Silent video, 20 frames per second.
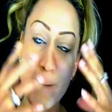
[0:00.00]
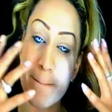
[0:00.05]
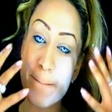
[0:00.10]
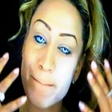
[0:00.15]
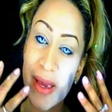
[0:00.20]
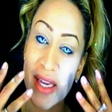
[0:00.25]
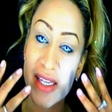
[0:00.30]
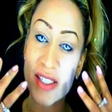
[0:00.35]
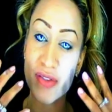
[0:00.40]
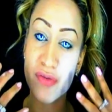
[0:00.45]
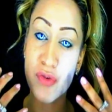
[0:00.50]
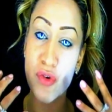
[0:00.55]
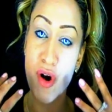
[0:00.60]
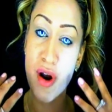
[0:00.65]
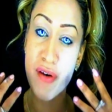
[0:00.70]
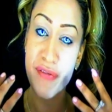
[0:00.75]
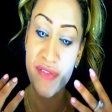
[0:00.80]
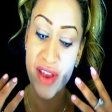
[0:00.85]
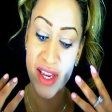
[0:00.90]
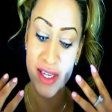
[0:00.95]
base for
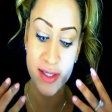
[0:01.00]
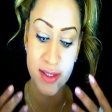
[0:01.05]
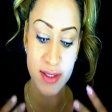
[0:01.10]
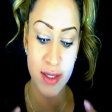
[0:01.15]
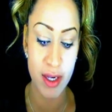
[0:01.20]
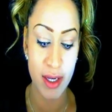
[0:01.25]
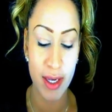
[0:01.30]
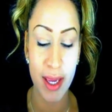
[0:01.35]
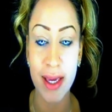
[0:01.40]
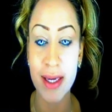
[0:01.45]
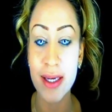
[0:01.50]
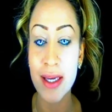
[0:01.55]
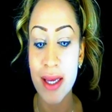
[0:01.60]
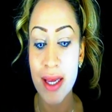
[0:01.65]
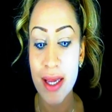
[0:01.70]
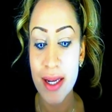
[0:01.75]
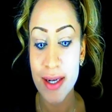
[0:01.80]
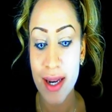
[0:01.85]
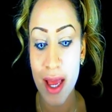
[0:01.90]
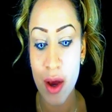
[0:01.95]
our face, okay?
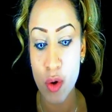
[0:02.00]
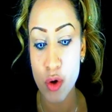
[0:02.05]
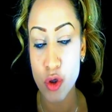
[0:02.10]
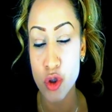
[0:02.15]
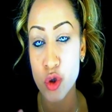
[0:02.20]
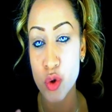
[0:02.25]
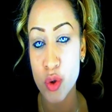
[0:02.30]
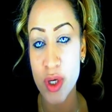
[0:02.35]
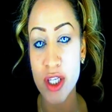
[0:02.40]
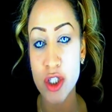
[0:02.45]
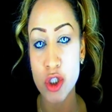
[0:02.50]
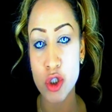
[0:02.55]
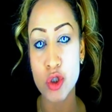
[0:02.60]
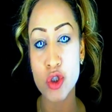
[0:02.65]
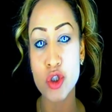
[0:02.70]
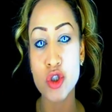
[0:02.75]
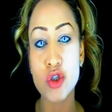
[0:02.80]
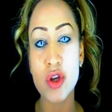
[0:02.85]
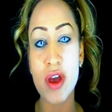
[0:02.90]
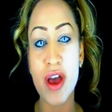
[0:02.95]
Now, you can
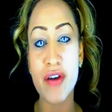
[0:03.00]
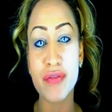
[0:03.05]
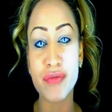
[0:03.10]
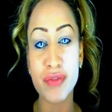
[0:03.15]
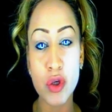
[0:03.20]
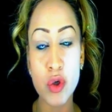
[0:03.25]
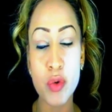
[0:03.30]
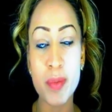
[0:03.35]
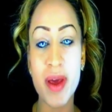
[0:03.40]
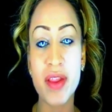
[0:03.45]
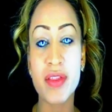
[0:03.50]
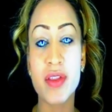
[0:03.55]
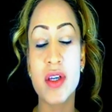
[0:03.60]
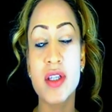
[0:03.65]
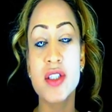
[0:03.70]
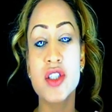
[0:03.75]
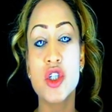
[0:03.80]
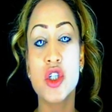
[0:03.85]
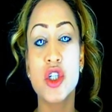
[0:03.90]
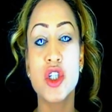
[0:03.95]
use a few
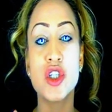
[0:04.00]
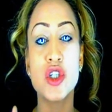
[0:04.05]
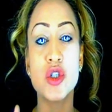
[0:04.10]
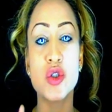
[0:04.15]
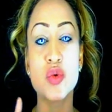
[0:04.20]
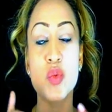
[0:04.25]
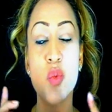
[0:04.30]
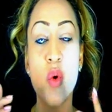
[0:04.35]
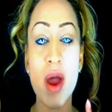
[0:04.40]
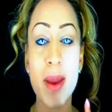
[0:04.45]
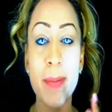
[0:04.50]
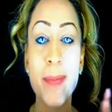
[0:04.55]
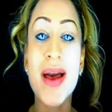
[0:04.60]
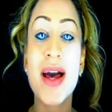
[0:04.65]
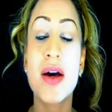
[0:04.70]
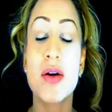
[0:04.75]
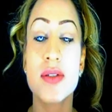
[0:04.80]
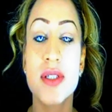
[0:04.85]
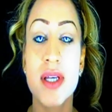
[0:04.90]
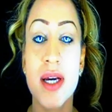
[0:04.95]
methods. You could use white
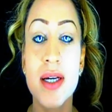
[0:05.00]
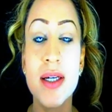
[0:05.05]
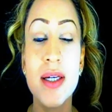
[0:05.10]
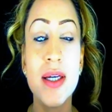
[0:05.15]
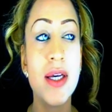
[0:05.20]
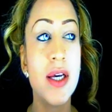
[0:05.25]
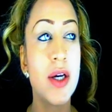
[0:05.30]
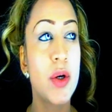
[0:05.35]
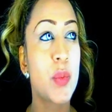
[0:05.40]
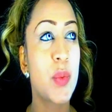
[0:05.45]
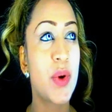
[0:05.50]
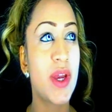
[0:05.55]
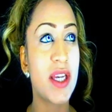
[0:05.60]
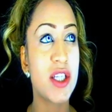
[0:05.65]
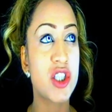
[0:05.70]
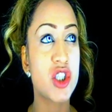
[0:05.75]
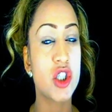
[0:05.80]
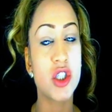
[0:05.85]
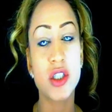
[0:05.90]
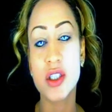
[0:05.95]
powder,
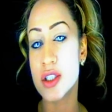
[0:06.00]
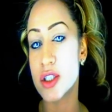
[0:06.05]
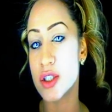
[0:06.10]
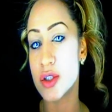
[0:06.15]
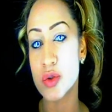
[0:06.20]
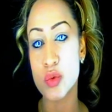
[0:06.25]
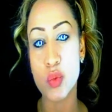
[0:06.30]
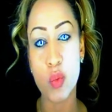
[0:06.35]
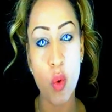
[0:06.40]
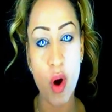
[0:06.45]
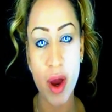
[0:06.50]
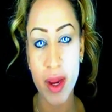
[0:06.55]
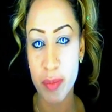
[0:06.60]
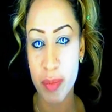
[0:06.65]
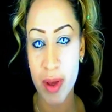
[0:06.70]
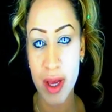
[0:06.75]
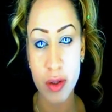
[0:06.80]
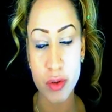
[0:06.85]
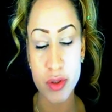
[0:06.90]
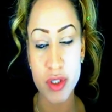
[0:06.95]
which you could use white
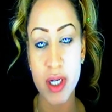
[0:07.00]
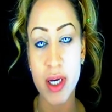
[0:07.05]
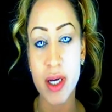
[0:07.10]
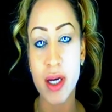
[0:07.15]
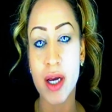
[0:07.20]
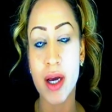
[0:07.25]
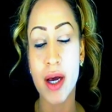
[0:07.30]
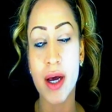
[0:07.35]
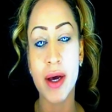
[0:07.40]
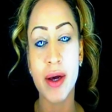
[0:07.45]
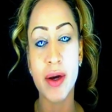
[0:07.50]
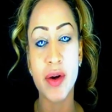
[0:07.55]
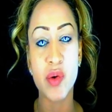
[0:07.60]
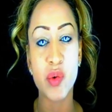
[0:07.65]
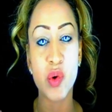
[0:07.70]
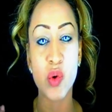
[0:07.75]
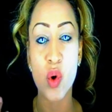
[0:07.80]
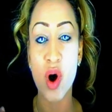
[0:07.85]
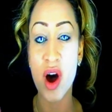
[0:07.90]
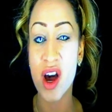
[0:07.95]
powder
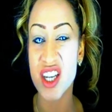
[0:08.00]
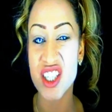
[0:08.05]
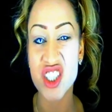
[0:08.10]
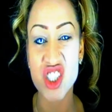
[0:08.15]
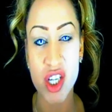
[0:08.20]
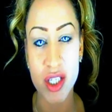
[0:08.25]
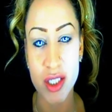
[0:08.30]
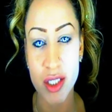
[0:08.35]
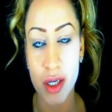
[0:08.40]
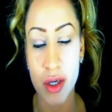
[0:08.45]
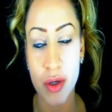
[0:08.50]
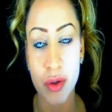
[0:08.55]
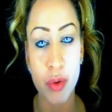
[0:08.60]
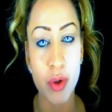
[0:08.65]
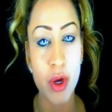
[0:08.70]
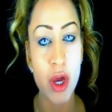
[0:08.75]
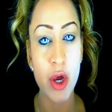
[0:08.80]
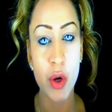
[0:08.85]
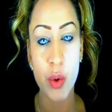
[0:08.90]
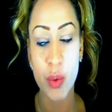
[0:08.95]
or eyeshadow
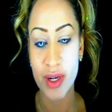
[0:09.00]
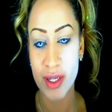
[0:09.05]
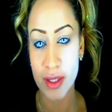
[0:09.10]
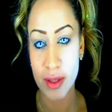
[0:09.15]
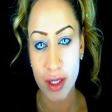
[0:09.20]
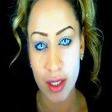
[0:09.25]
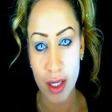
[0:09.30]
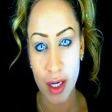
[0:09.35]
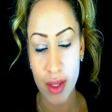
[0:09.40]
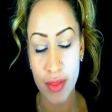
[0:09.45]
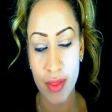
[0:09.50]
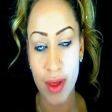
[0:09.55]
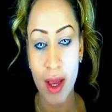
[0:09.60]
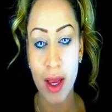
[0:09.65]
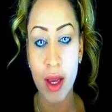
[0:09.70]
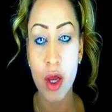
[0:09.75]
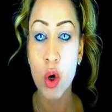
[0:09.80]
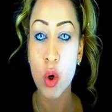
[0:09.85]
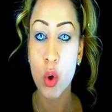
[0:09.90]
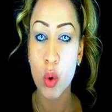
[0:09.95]
or anything like
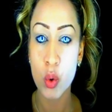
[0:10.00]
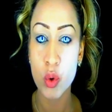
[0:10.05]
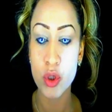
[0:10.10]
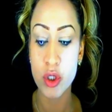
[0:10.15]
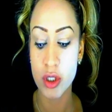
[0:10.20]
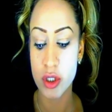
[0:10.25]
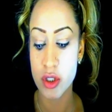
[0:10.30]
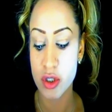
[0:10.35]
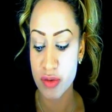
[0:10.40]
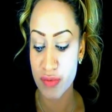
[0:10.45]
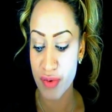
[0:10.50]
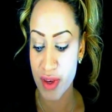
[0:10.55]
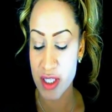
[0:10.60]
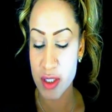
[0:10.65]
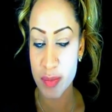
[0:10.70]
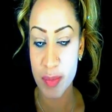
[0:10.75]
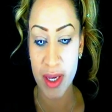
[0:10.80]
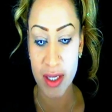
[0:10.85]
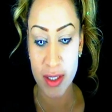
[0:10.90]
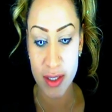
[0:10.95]
that, or you could use face
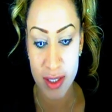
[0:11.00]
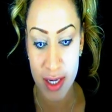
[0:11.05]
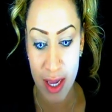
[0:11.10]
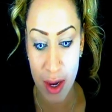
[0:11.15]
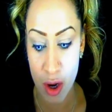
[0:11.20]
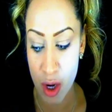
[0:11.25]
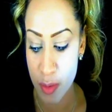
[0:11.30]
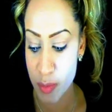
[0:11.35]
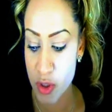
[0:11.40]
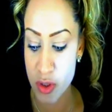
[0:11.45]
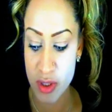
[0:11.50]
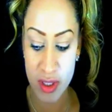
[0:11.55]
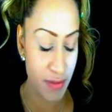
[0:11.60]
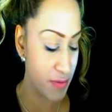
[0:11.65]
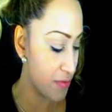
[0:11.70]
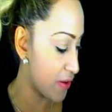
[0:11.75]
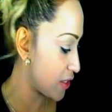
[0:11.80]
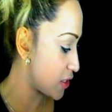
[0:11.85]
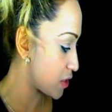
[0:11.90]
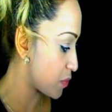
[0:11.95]
paints. Now, I'm using
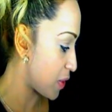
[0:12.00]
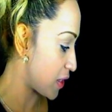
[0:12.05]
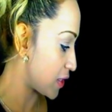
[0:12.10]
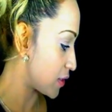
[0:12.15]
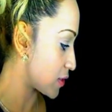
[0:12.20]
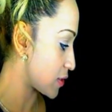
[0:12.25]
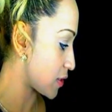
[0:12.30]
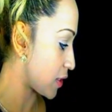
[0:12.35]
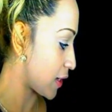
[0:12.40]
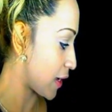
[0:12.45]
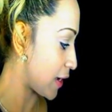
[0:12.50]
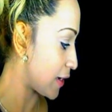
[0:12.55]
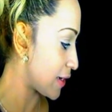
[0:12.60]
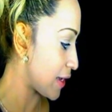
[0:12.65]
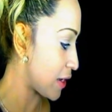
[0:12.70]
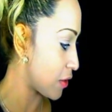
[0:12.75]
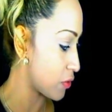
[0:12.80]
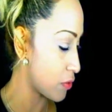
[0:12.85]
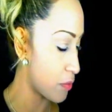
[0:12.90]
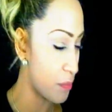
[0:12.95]
face paints, okay?
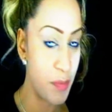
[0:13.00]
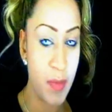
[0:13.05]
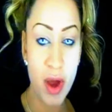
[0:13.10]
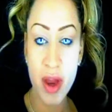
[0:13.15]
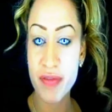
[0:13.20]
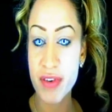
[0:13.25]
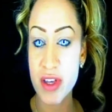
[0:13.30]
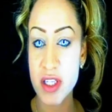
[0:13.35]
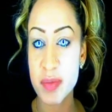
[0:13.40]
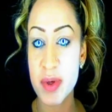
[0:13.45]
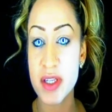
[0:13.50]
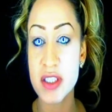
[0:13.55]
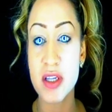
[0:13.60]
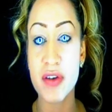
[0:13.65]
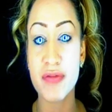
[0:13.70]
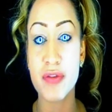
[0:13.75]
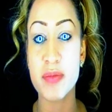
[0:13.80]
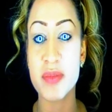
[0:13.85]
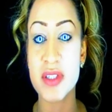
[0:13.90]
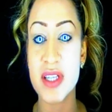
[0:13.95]
Now, my face paints are
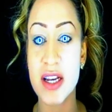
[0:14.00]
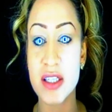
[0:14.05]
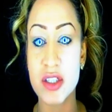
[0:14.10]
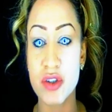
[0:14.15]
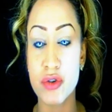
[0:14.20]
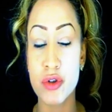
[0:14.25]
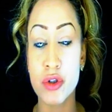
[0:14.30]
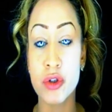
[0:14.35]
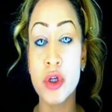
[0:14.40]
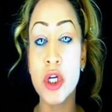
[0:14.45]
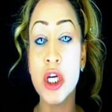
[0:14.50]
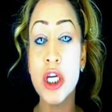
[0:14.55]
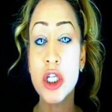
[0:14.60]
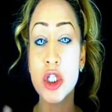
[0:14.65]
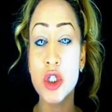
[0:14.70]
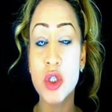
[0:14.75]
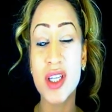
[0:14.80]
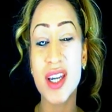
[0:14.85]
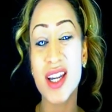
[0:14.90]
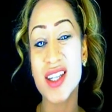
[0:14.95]
from Sazaroo.
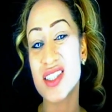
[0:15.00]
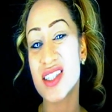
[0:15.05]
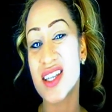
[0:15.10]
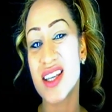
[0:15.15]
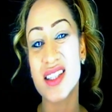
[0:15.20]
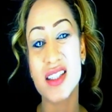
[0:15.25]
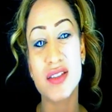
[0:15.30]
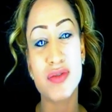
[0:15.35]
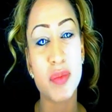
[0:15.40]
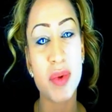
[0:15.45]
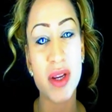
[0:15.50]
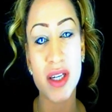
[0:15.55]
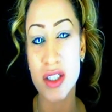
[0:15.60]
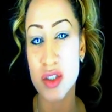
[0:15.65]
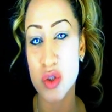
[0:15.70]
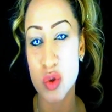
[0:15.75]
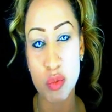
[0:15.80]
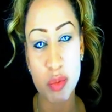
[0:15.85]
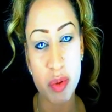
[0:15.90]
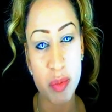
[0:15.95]
You can actually get these from any
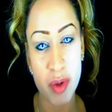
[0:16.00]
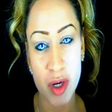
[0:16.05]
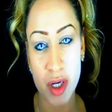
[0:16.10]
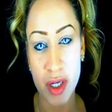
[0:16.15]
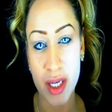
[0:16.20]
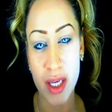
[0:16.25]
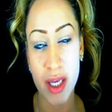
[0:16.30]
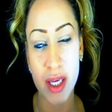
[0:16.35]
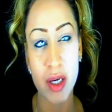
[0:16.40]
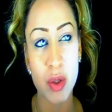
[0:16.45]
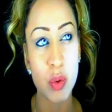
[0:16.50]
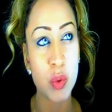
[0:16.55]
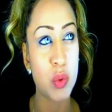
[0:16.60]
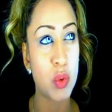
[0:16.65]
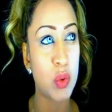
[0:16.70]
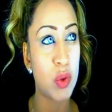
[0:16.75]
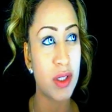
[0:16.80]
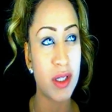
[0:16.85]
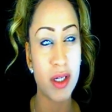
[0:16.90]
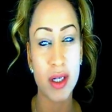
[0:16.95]
supermarket
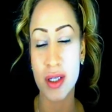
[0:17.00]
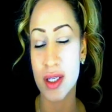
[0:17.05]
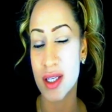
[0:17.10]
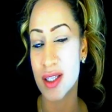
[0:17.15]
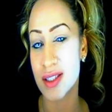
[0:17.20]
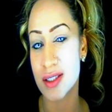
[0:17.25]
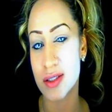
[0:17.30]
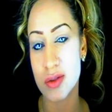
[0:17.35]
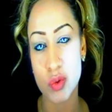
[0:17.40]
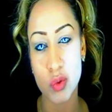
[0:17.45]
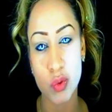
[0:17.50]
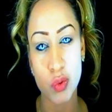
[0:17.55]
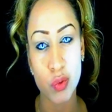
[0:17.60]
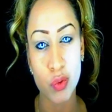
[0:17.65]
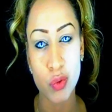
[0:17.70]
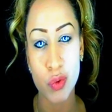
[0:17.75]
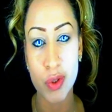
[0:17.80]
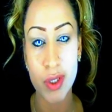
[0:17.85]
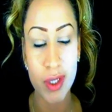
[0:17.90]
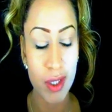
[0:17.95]
or, you know, kiddie store
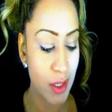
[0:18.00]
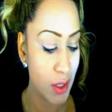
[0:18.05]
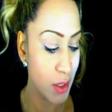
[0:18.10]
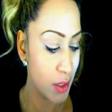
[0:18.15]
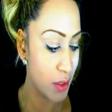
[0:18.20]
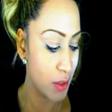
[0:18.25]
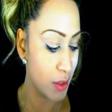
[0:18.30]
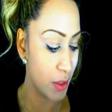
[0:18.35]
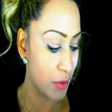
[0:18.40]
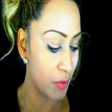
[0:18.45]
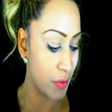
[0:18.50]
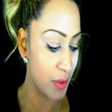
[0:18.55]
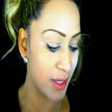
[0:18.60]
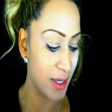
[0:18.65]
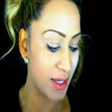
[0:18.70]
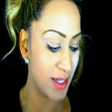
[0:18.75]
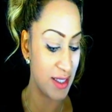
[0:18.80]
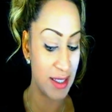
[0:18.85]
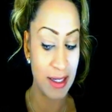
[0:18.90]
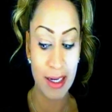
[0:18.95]
or, you know,
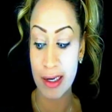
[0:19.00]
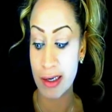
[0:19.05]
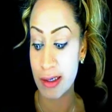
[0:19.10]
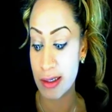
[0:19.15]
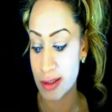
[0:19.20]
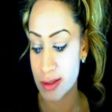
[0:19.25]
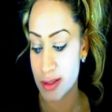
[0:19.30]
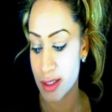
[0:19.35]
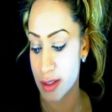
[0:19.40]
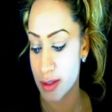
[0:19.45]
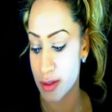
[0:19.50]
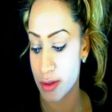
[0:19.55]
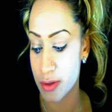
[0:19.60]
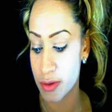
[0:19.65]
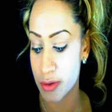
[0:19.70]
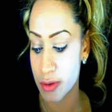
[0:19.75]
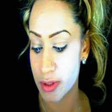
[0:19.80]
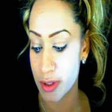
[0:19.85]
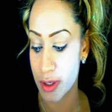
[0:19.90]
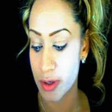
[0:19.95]
early learning centre
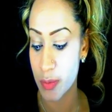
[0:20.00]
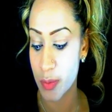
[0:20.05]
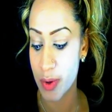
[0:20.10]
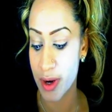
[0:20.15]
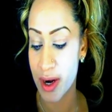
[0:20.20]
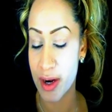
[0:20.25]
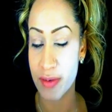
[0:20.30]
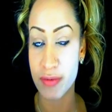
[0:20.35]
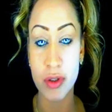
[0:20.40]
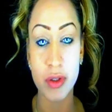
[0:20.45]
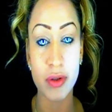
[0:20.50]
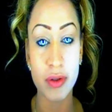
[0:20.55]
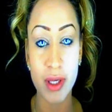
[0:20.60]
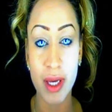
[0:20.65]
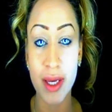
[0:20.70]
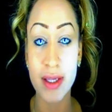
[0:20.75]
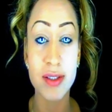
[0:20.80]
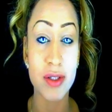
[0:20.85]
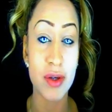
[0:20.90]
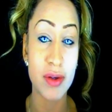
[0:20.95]
or, you know, where have you,
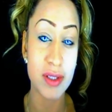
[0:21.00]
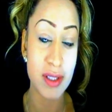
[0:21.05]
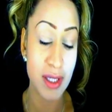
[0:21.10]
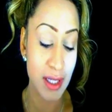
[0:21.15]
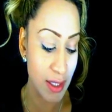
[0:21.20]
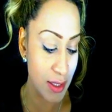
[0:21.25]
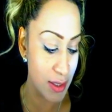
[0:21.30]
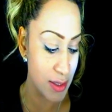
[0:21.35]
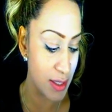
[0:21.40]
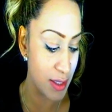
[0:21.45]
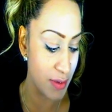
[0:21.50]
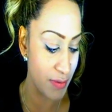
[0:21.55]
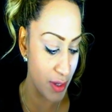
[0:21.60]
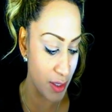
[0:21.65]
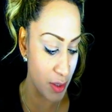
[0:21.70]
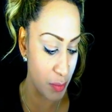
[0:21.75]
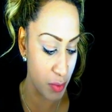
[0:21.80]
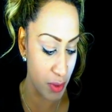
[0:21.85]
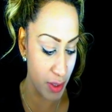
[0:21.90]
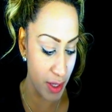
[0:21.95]
yeah? So it's easily
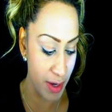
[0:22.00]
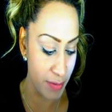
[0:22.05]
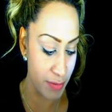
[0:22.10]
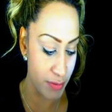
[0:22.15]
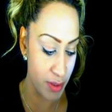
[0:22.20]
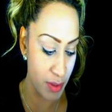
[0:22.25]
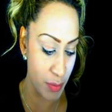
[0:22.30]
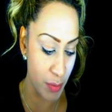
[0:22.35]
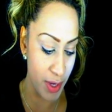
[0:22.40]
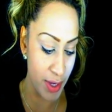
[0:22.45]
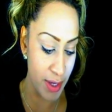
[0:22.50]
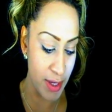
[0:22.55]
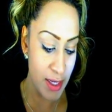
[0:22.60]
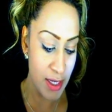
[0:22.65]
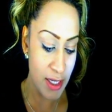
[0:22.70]
available everywhere.